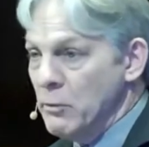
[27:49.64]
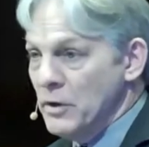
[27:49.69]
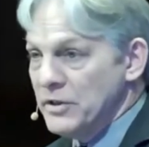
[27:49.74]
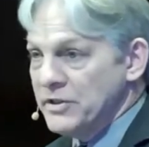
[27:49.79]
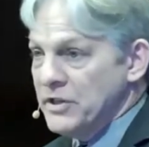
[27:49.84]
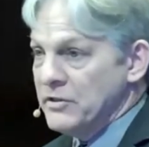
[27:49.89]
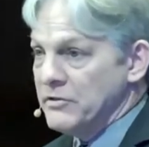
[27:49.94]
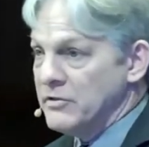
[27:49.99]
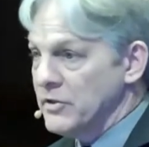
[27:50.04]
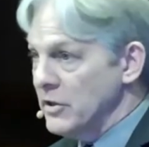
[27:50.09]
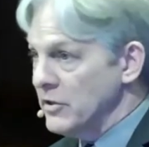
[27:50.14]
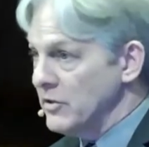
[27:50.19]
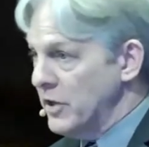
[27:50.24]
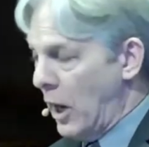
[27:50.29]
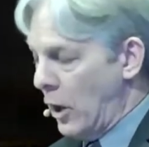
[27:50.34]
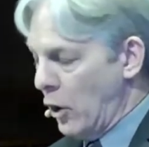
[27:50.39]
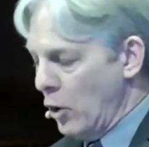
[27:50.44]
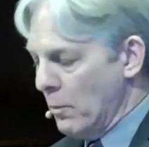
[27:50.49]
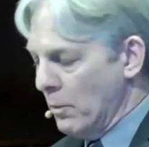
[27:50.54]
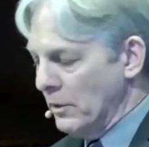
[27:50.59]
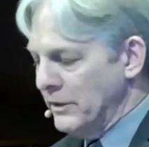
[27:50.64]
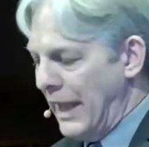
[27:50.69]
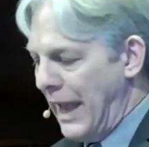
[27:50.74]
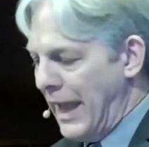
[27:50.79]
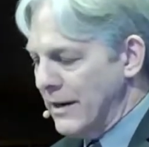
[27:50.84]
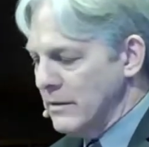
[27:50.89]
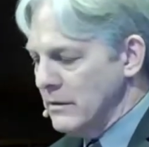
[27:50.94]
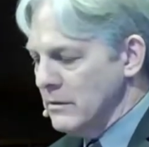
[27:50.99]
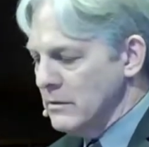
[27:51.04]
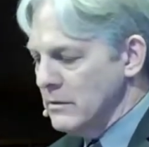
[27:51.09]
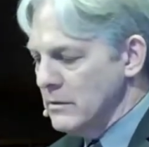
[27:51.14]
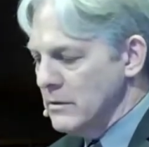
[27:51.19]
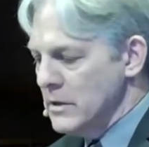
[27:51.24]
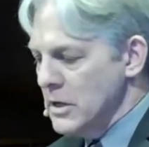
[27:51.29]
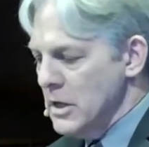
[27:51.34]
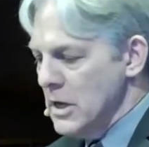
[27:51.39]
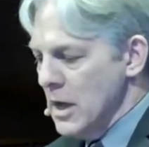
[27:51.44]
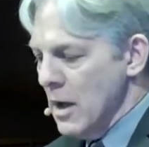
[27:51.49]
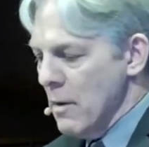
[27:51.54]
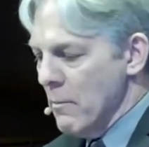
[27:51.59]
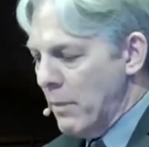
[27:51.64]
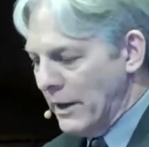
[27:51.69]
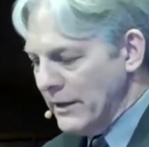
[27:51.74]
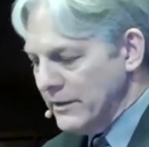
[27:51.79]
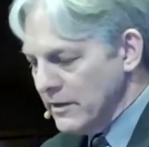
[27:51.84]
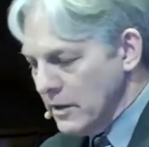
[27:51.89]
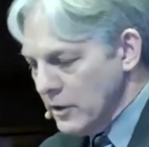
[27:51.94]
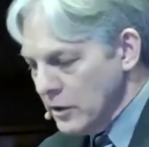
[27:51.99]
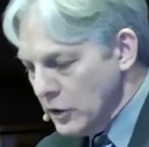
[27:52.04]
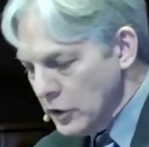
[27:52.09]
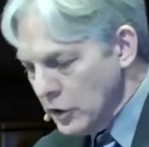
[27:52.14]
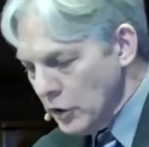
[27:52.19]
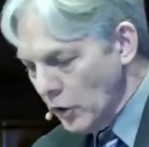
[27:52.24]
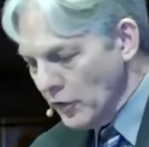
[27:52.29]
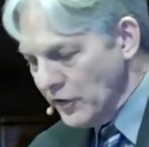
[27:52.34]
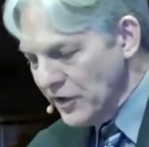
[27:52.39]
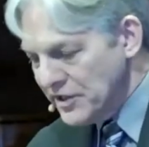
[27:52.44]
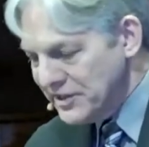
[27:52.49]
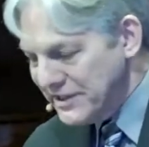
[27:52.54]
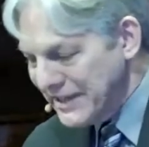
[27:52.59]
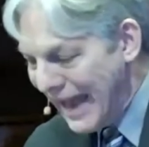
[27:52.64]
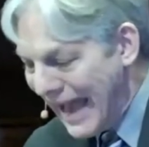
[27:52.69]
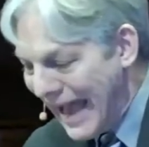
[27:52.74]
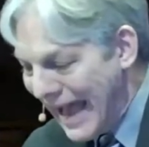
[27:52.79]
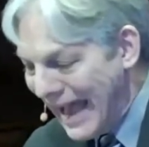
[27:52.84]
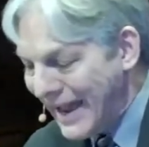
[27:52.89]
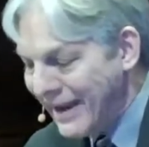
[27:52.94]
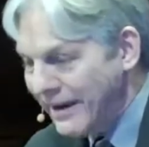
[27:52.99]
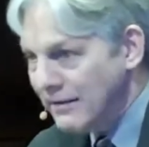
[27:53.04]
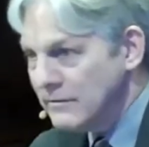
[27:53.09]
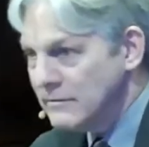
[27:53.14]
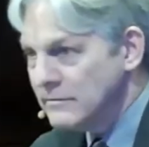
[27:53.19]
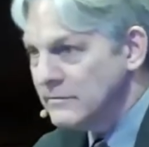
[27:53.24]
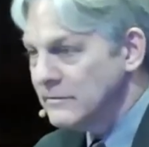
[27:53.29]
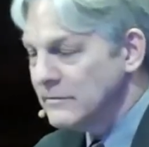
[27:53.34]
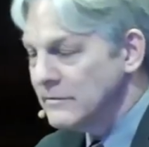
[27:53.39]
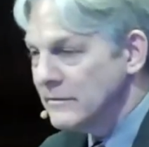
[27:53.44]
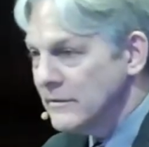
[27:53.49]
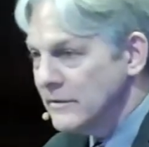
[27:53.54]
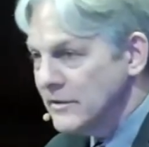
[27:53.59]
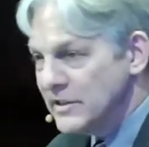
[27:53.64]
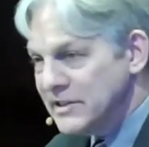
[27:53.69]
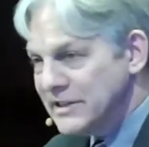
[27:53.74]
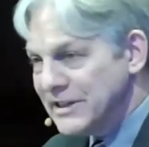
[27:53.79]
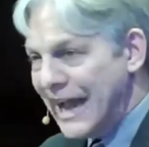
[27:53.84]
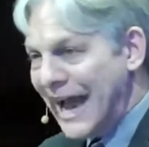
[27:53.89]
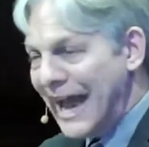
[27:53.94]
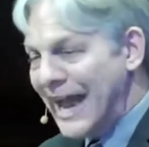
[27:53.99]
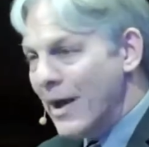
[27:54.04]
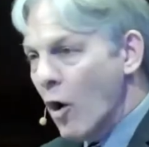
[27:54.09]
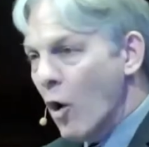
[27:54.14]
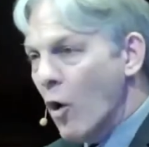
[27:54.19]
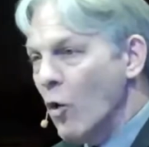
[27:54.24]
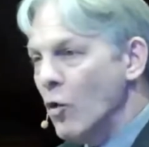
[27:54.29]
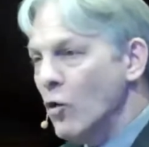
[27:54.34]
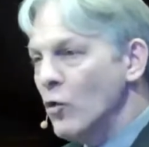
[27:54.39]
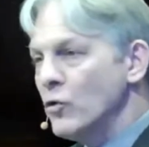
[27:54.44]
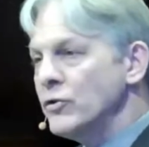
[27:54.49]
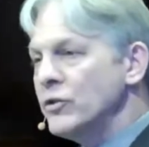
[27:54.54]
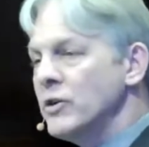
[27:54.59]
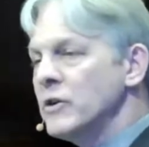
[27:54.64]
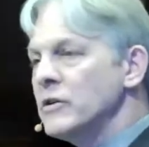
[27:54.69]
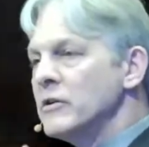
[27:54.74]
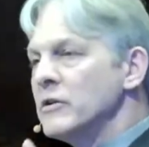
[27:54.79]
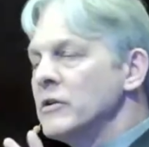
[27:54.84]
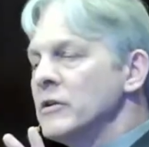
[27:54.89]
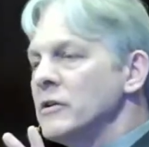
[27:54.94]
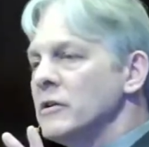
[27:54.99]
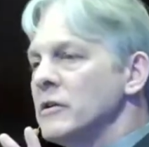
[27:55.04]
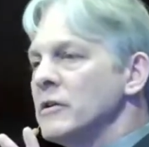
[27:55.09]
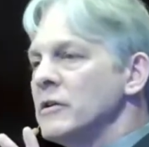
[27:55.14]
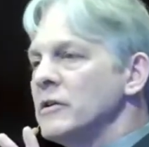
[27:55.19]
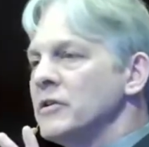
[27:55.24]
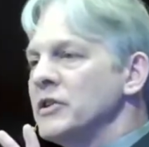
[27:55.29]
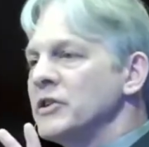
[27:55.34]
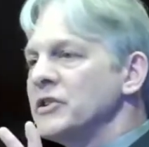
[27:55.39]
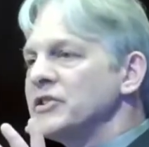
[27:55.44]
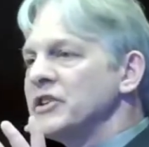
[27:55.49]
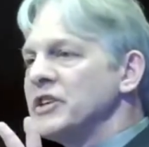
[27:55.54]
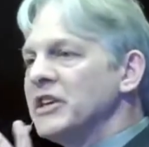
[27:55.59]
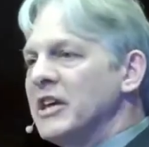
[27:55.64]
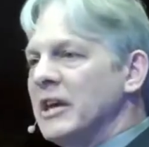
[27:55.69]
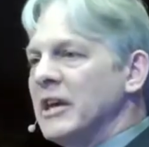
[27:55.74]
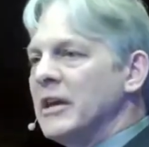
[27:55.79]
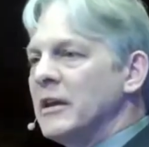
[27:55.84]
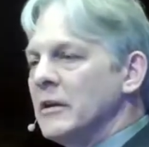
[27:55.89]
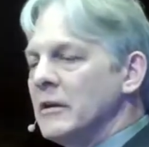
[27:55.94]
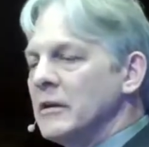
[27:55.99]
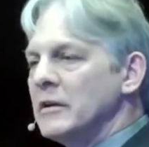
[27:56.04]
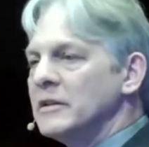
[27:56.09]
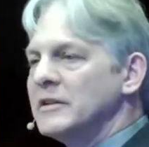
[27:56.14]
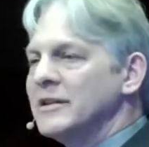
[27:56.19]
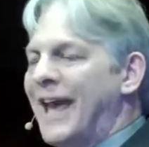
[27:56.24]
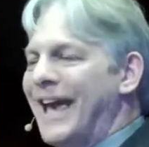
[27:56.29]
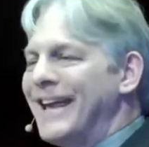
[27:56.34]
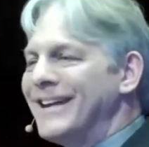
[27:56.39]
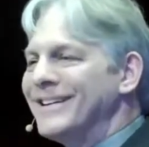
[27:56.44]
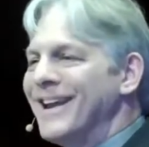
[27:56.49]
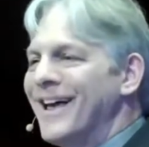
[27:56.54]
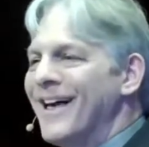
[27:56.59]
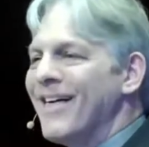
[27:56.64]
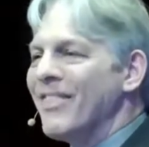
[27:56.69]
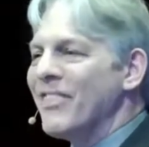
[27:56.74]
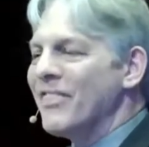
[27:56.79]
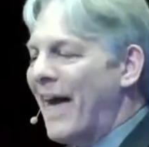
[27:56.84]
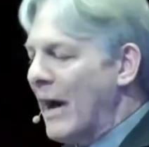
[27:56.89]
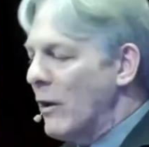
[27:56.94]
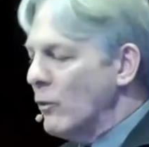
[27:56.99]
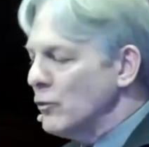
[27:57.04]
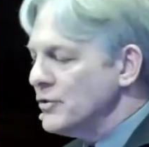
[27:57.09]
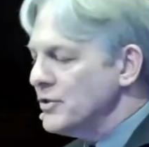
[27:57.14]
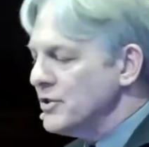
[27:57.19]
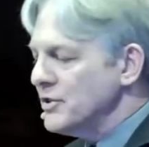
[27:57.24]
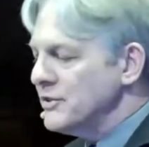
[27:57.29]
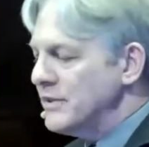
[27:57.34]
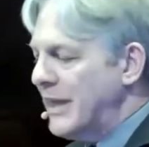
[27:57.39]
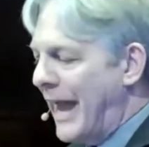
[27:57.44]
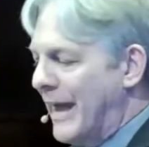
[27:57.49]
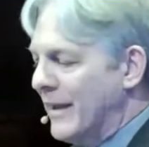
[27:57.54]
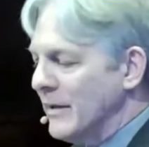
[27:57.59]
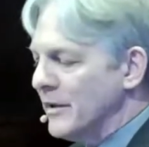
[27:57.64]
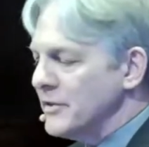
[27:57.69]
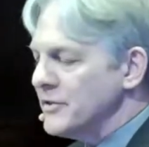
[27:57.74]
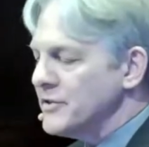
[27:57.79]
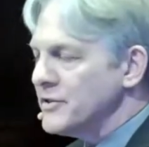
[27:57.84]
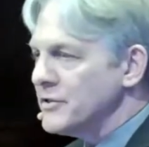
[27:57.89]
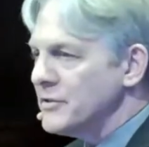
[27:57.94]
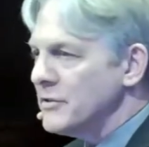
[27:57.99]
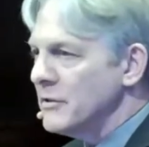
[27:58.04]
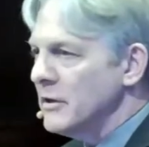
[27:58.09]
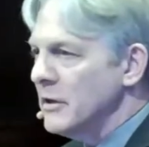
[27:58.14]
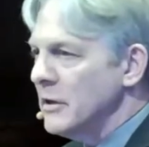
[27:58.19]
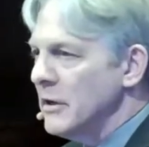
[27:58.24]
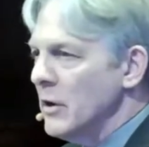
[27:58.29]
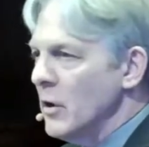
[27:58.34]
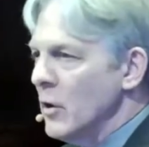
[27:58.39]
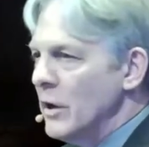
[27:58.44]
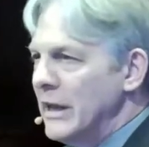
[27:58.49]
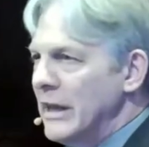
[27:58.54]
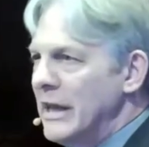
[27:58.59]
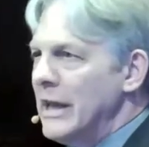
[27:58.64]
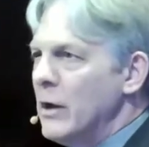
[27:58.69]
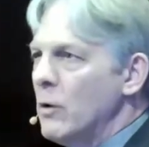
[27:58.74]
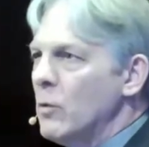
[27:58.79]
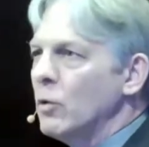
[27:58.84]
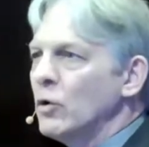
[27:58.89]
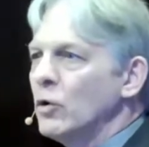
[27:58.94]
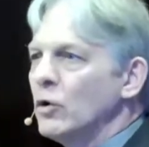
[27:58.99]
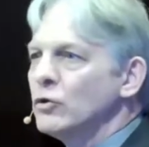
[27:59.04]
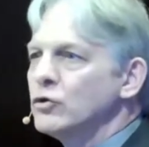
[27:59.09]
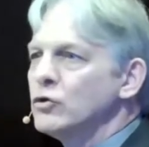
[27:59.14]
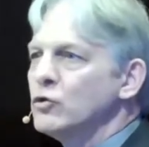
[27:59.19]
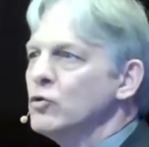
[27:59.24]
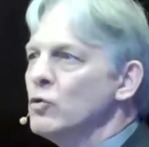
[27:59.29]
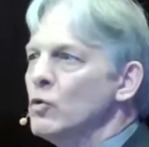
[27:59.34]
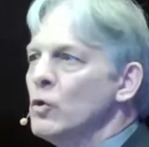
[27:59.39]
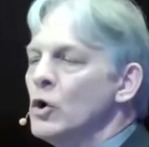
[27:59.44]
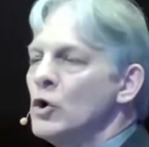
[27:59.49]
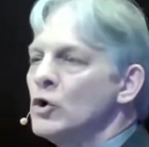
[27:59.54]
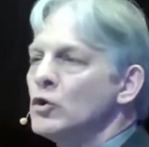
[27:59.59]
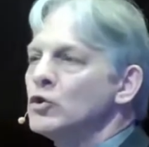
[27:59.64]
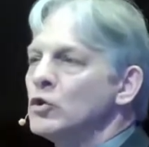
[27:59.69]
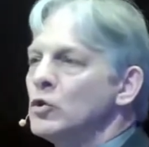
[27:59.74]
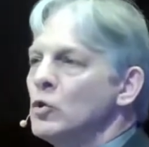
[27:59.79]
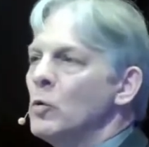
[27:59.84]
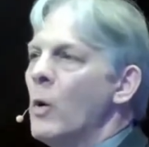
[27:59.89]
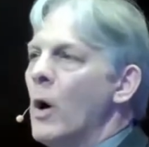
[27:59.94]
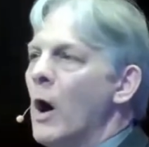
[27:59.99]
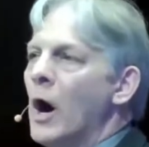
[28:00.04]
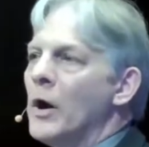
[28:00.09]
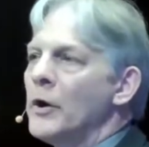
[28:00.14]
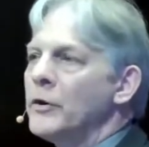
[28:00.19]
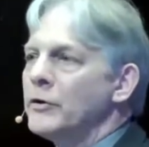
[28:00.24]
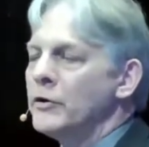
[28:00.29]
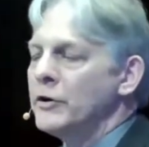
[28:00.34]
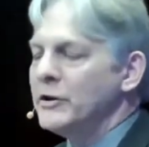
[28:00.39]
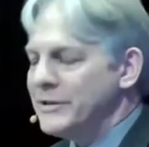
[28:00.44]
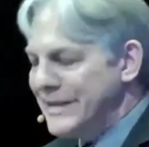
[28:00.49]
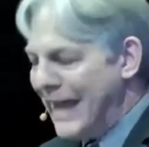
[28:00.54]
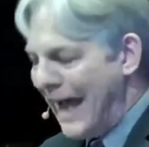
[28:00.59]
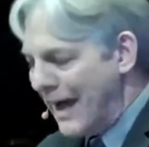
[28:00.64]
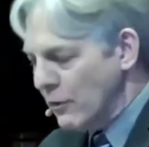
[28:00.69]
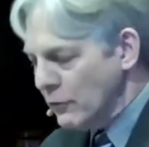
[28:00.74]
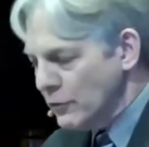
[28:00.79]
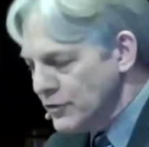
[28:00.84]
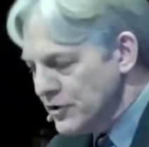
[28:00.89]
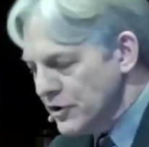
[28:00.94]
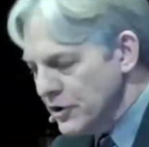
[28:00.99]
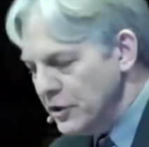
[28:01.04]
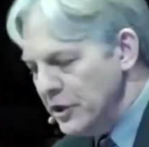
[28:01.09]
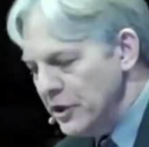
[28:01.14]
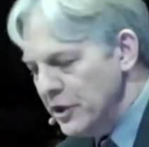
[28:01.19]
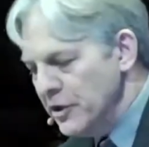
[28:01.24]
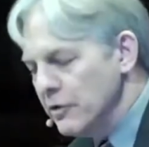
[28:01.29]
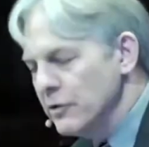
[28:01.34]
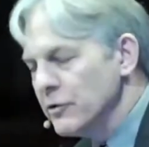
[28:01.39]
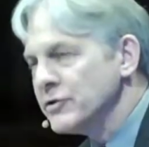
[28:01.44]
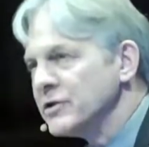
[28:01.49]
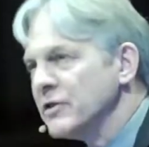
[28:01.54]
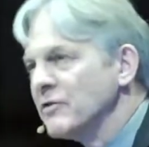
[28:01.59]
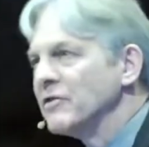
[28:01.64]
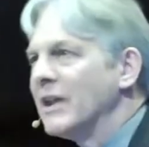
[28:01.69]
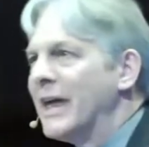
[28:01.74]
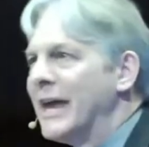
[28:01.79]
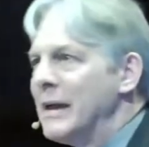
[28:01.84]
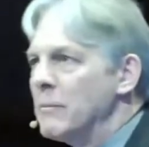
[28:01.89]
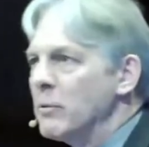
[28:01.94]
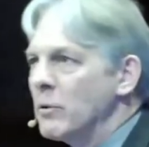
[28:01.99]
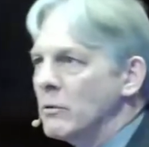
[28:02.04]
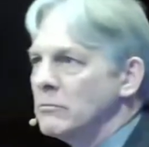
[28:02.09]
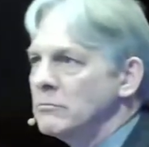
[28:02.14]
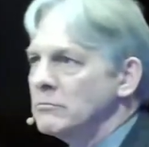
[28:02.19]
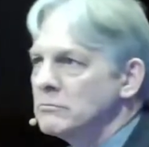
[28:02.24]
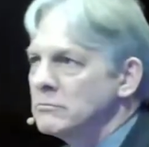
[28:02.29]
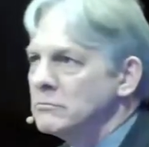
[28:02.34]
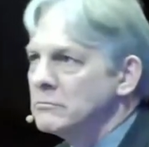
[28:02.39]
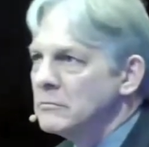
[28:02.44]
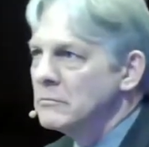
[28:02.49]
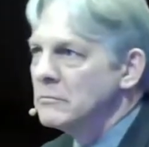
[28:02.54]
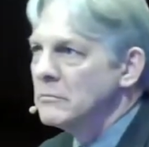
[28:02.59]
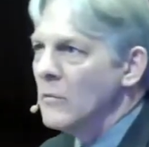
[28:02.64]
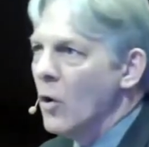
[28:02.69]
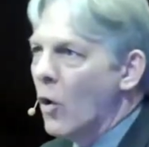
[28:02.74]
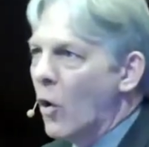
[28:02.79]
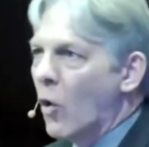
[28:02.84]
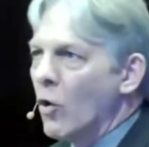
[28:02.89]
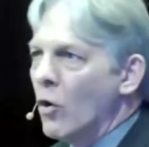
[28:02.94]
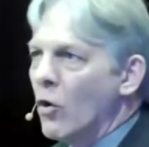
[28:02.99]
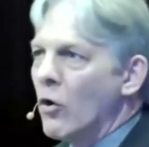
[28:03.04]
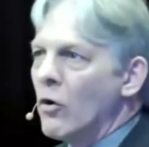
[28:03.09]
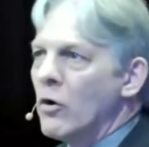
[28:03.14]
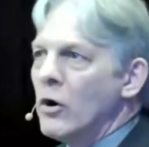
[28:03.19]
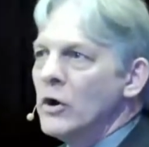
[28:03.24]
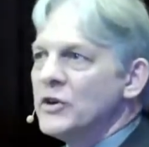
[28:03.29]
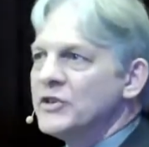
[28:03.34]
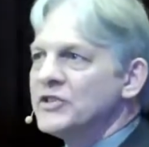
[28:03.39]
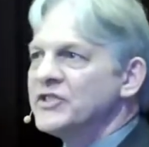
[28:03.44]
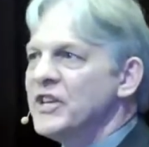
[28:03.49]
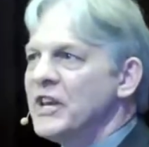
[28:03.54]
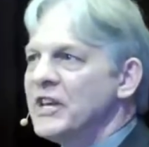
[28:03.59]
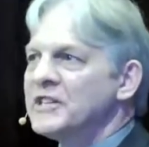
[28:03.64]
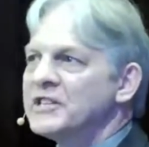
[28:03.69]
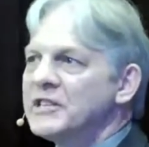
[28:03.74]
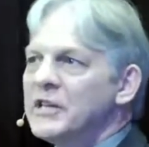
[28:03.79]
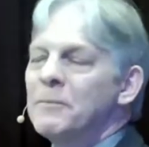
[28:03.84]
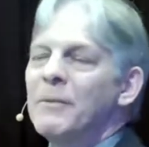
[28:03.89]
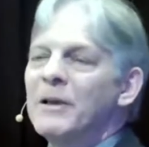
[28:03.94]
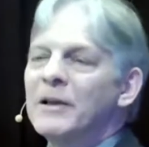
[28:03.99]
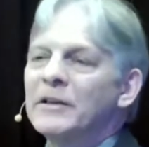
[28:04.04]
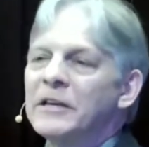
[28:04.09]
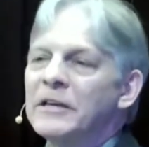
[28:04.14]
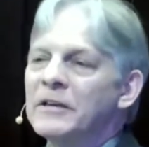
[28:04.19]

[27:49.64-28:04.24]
it wasn't terrible debt, but you know, this guy, this guy owed this king 10,000 talents, equal to 200,000 years of labor, or 60